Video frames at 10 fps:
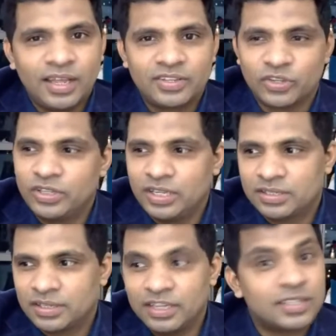so
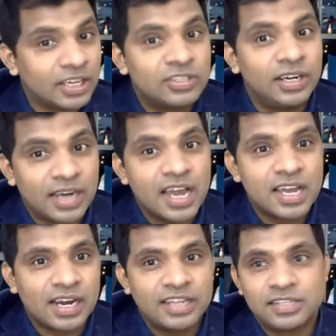this is actually
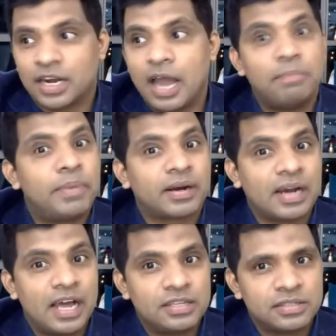target clients are upper
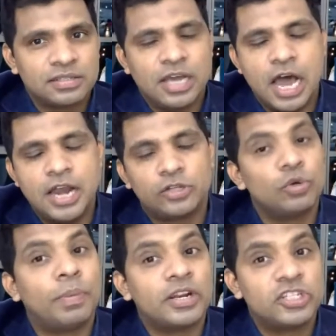class and
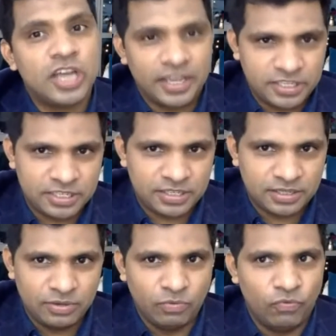super rich guys,
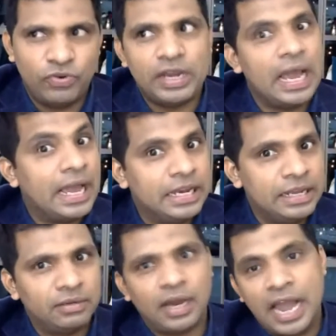very
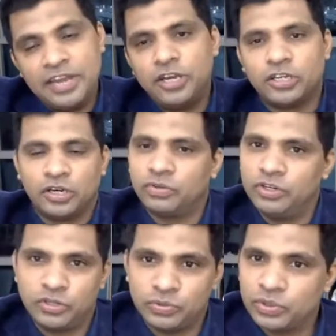highly, high net worth
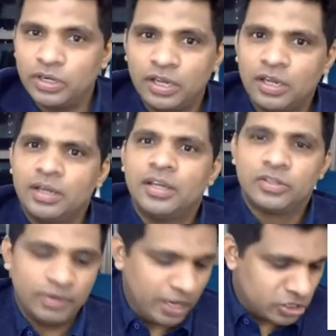individual.
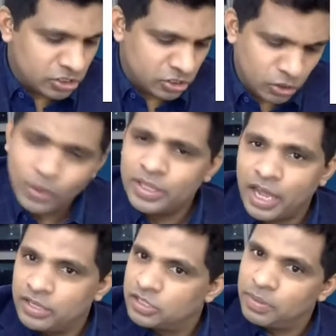So when I saw
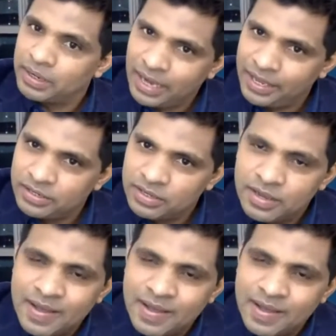that this is my client,